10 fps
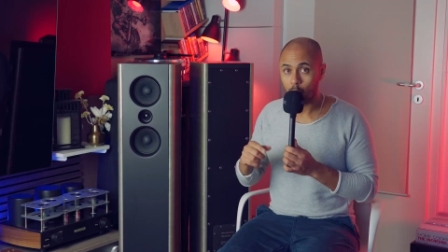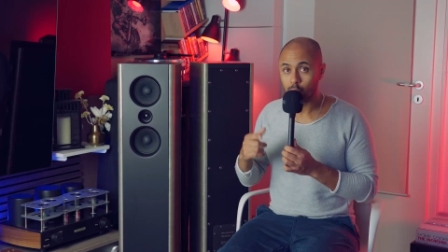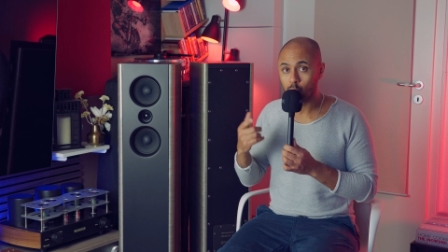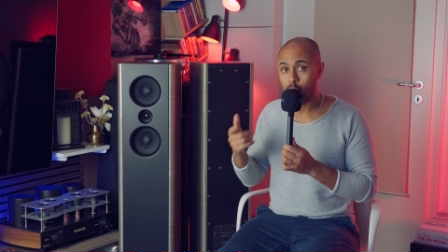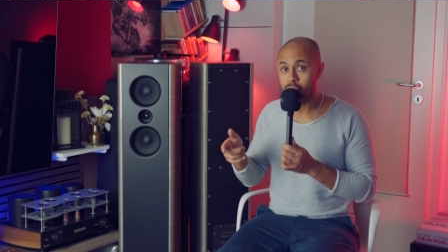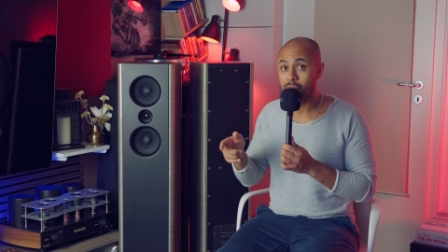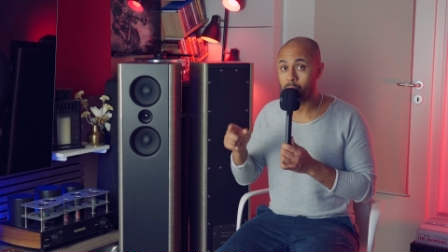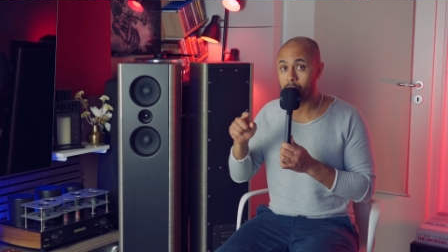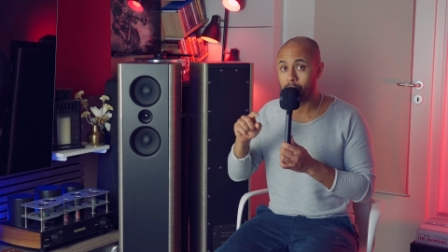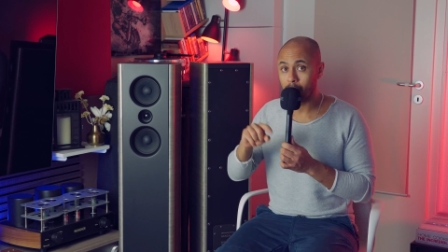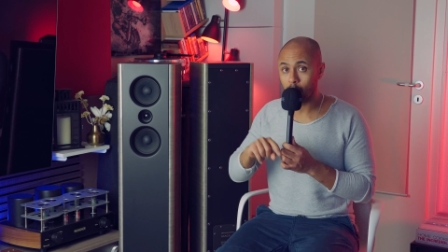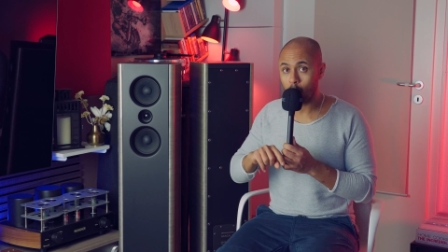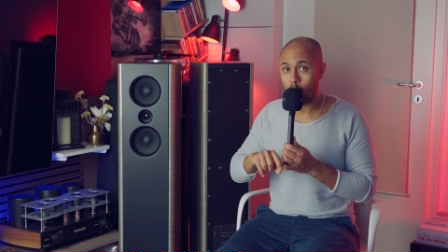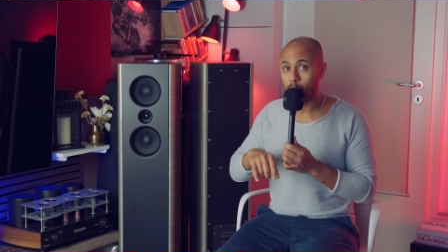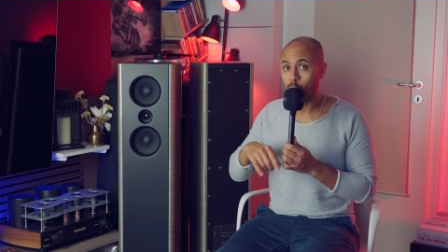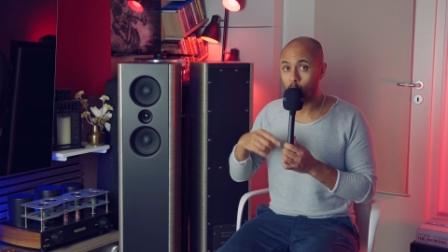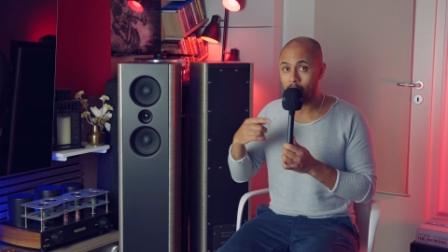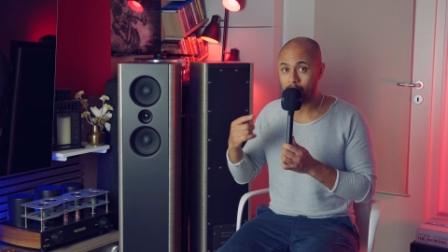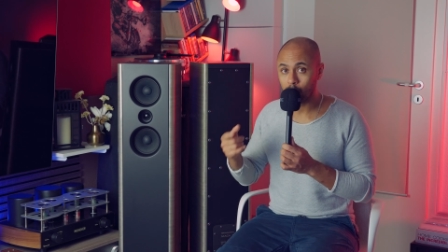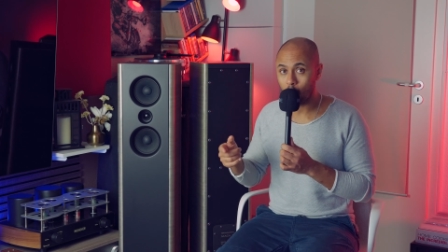Also switching from 4 ohm to
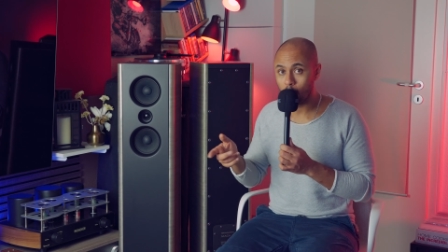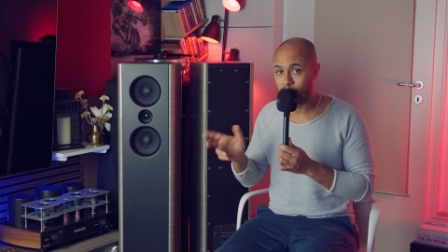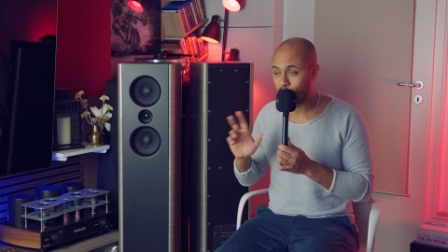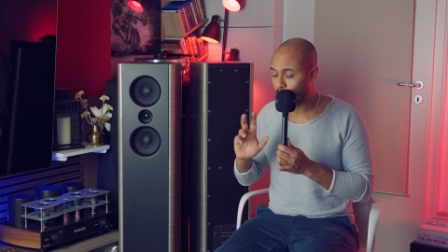8 ohm